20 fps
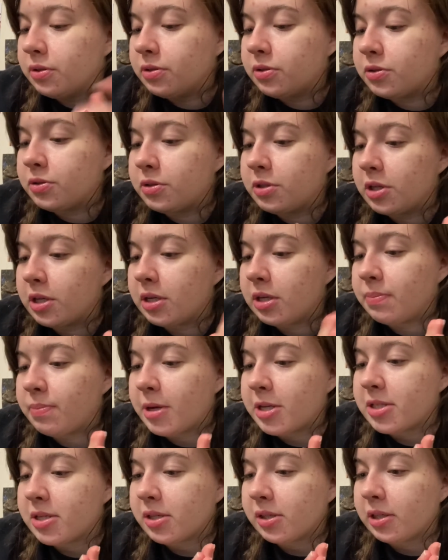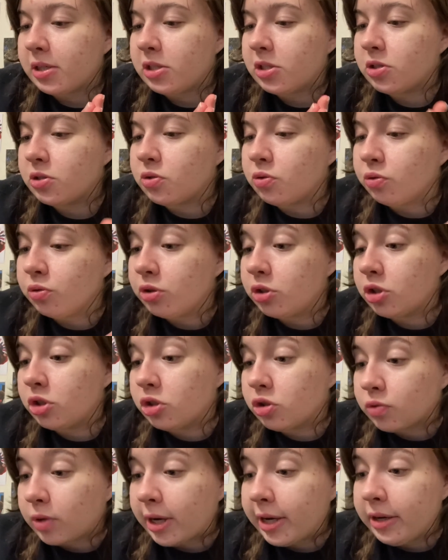did basically school
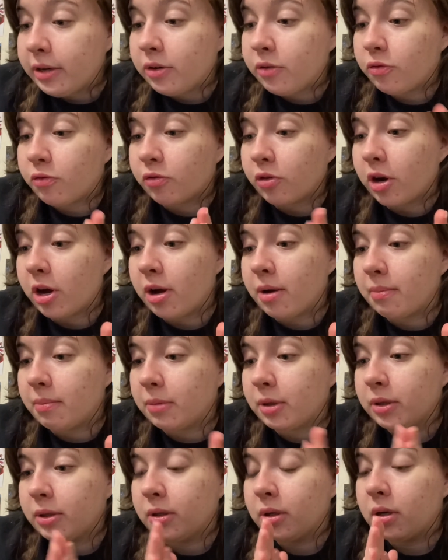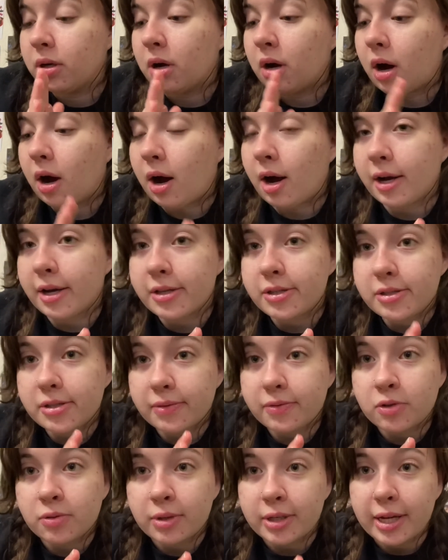straight from August of
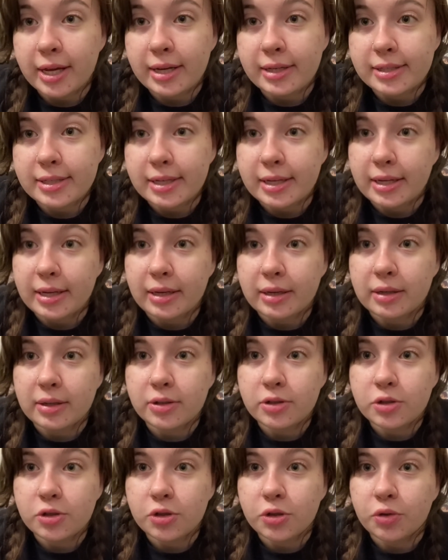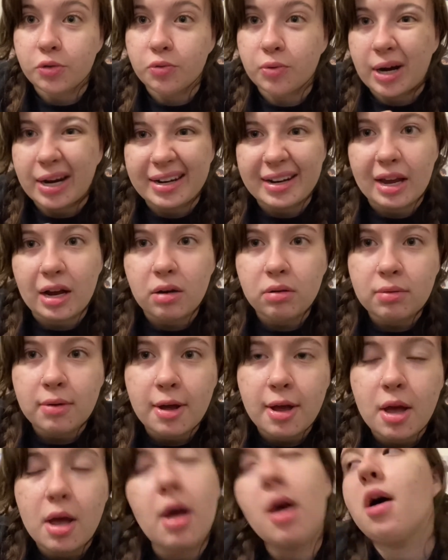2018 to right now,
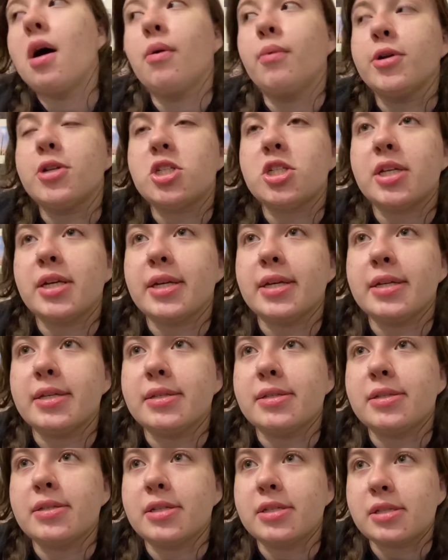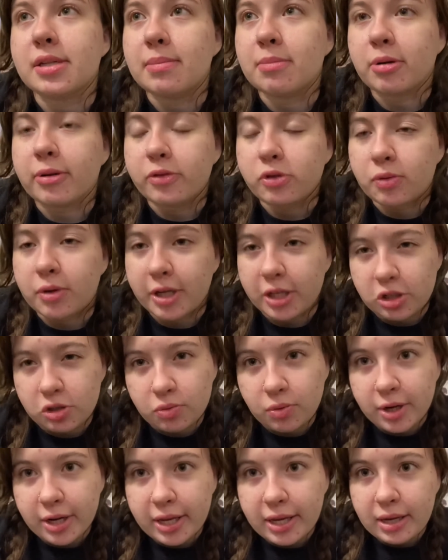which is December of
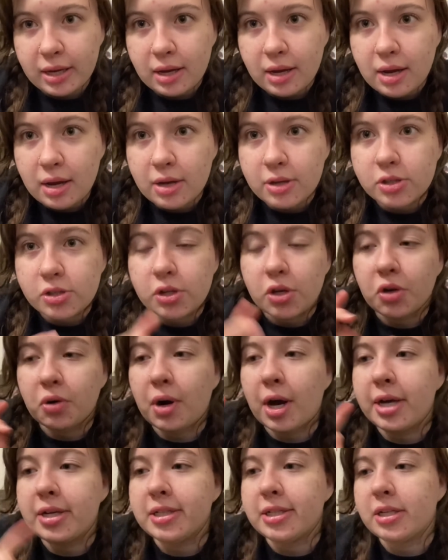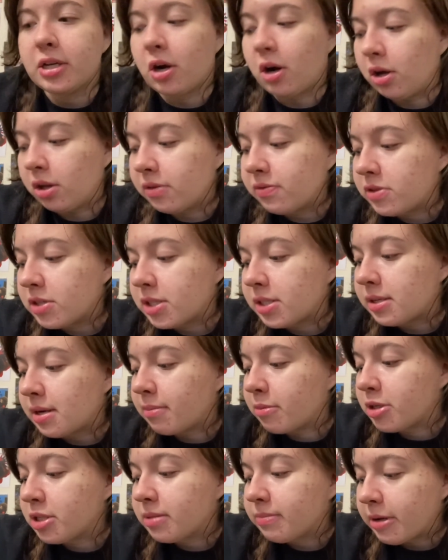2020. So I did all of the
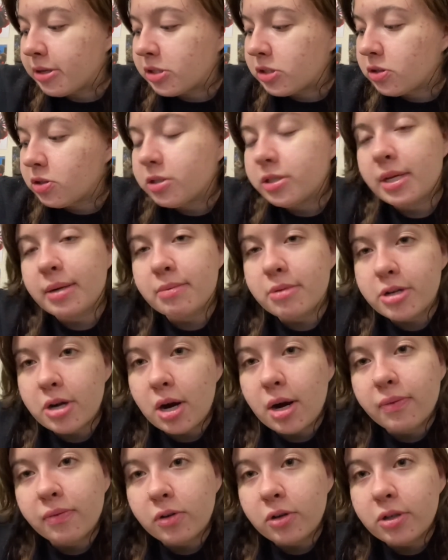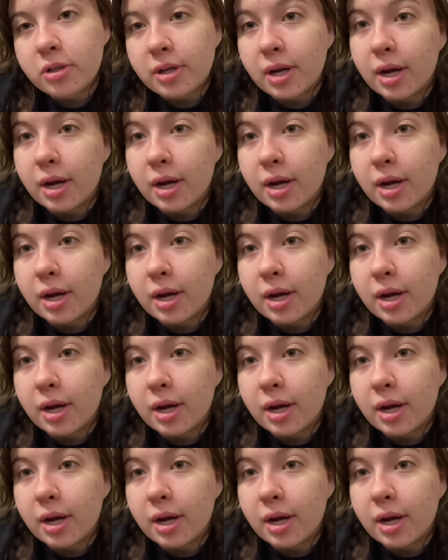summer semesters that were offered,